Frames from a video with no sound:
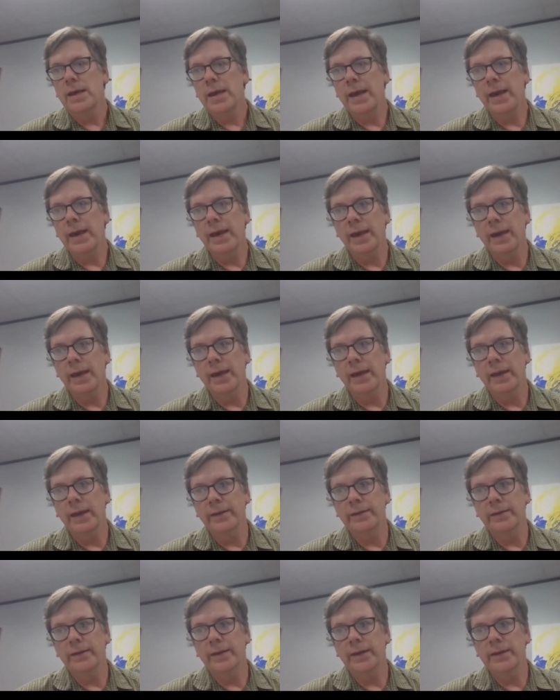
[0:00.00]
Mm-hmm.
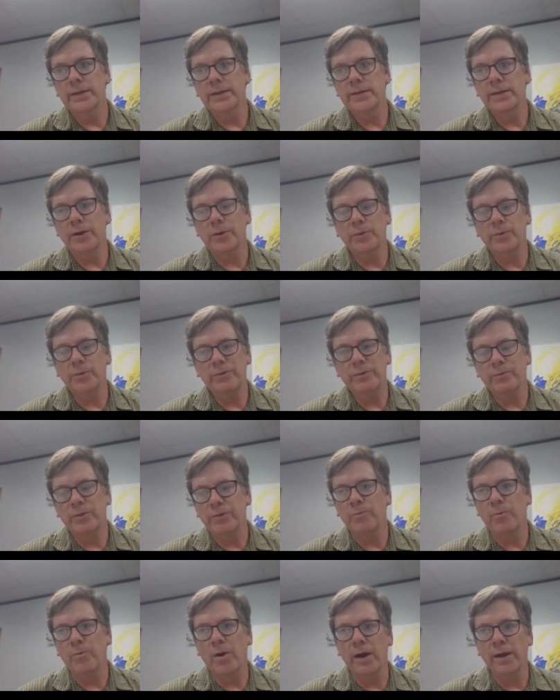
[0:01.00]
And and so we we
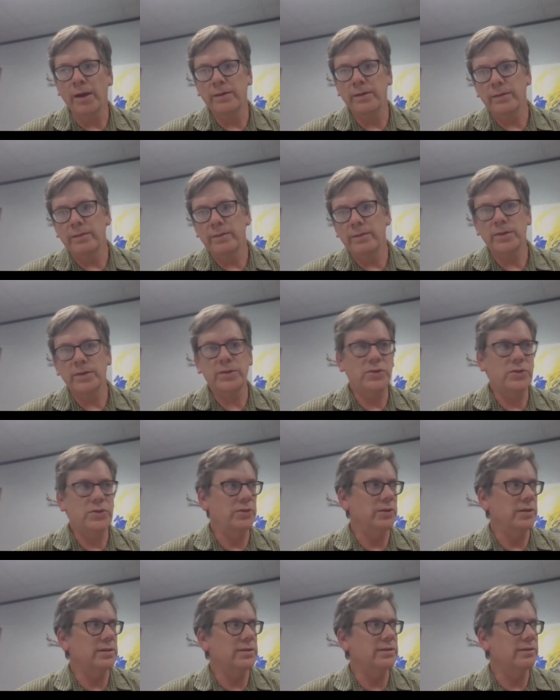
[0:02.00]
want the
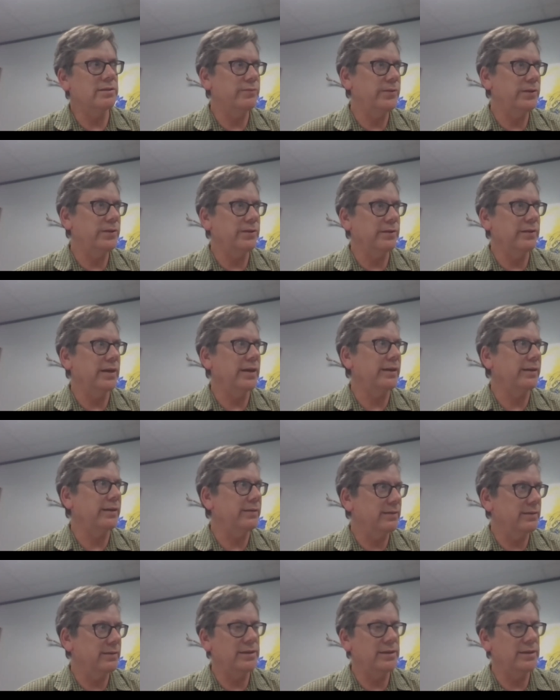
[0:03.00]
students to feel like,
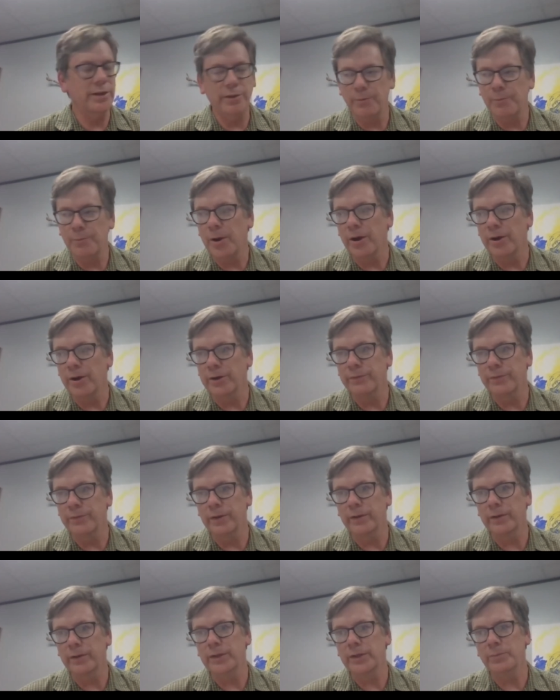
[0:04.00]
you know, part of
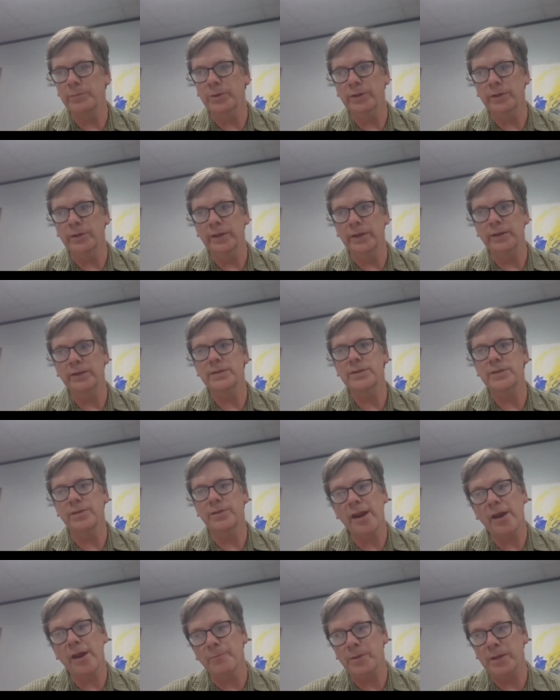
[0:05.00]
a community. So
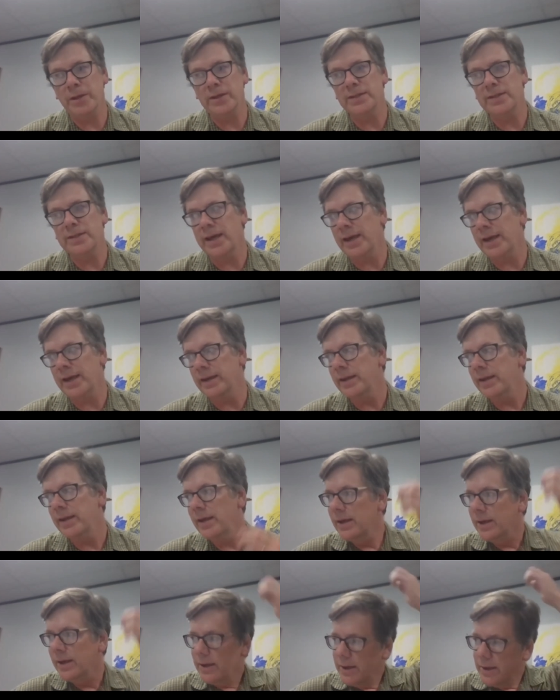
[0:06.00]
that all being said,
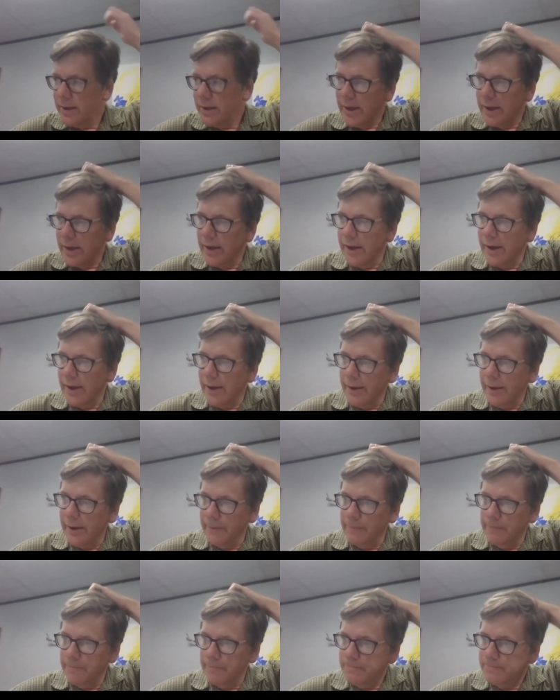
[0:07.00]

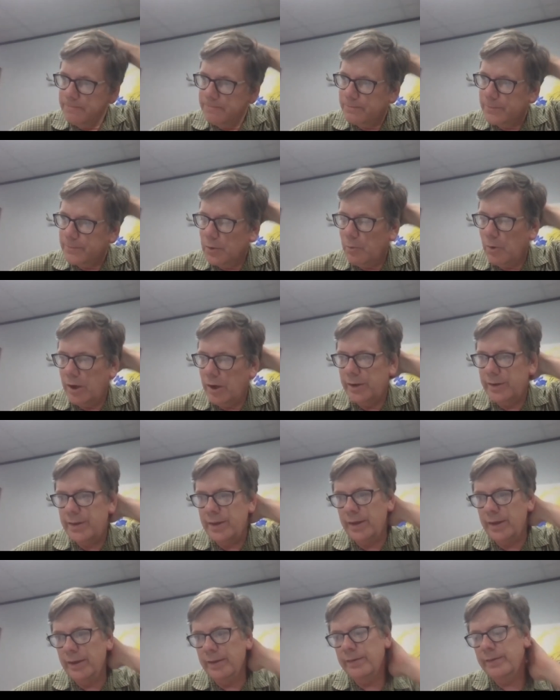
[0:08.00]
um, one of
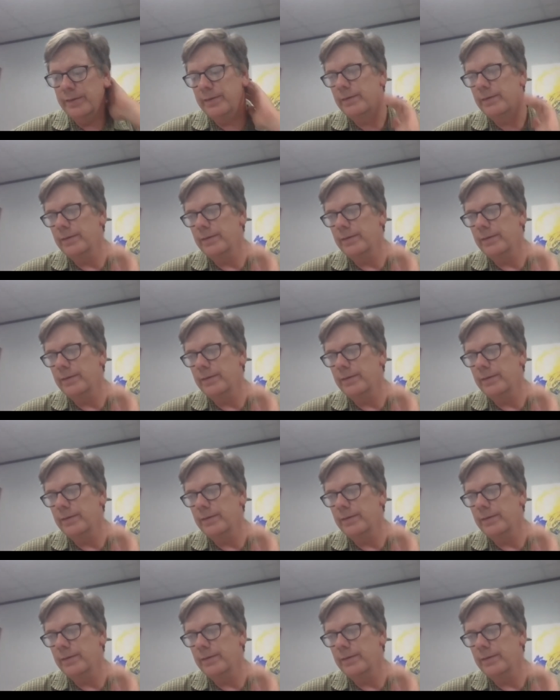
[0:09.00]
the